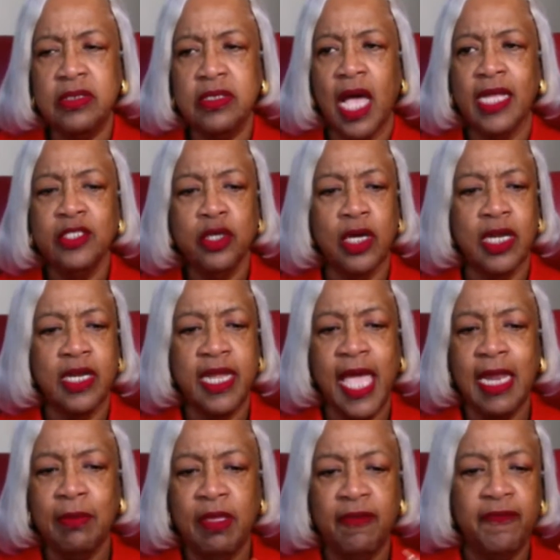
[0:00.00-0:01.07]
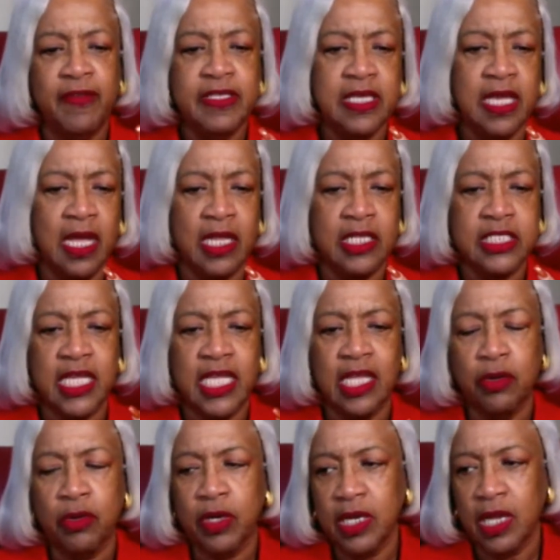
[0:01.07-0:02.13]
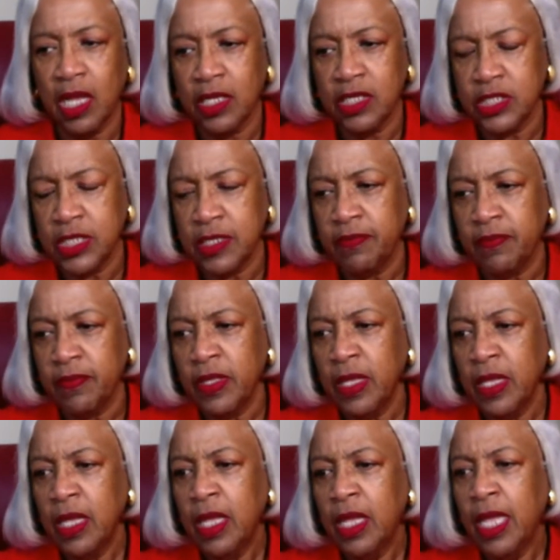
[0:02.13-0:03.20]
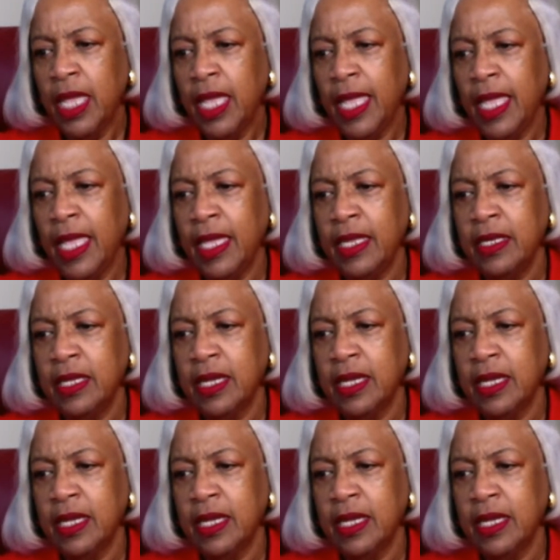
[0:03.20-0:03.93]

I taught anatomy, physiology, endocrinology, and